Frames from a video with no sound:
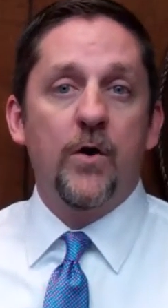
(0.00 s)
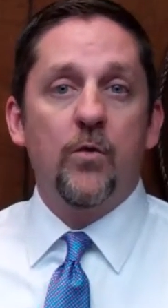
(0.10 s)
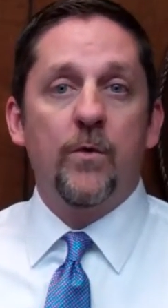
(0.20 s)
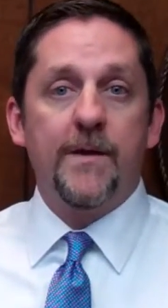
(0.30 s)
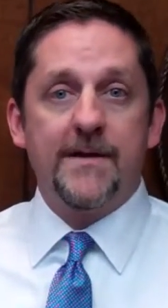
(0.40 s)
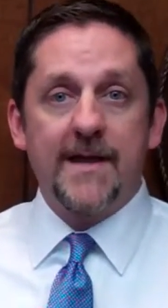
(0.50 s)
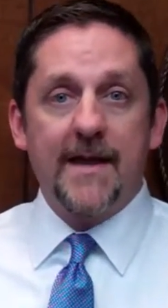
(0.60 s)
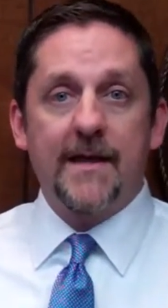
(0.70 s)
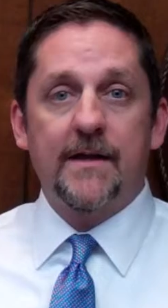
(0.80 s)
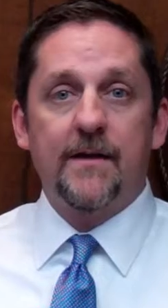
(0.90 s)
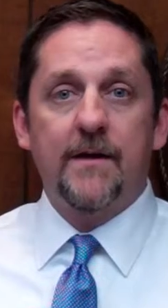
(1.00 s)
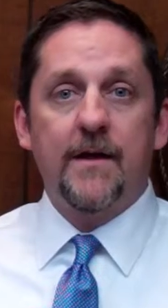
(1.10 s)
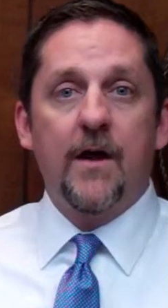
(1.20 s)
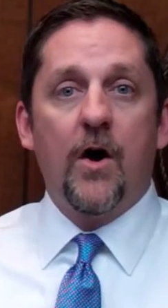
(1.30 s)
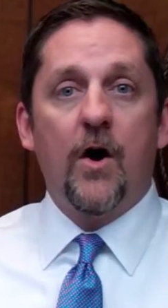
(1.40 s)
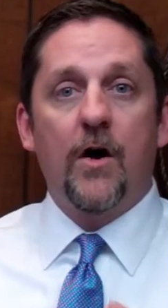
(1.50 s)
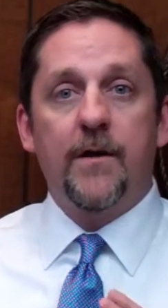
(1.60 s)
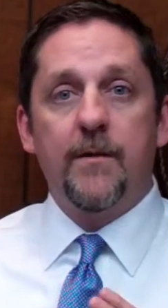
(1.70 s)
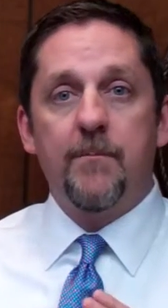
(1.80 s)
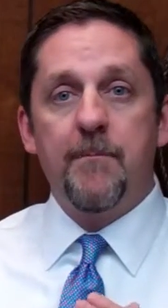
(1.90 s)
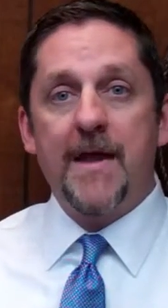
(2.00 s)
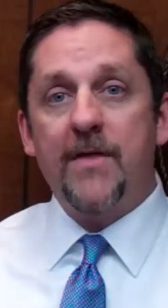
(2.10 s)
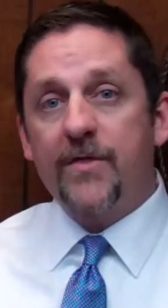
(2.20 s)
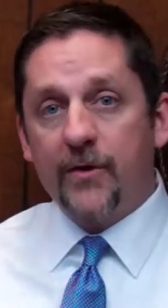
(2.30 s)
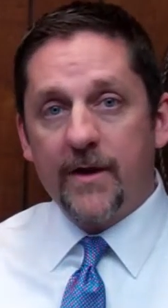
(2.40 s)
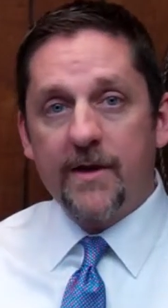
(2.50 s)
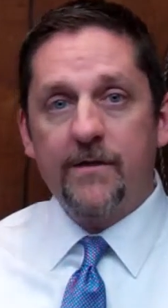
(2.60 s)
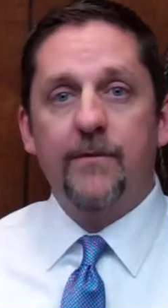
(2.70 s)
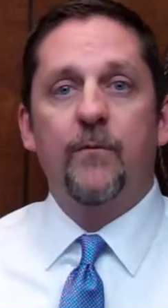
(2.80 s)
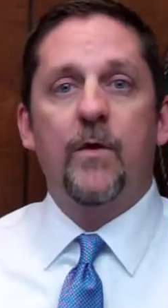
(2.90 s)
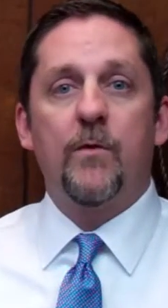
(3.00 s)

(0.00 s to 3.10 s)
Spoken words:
vote will be taken on May 30th.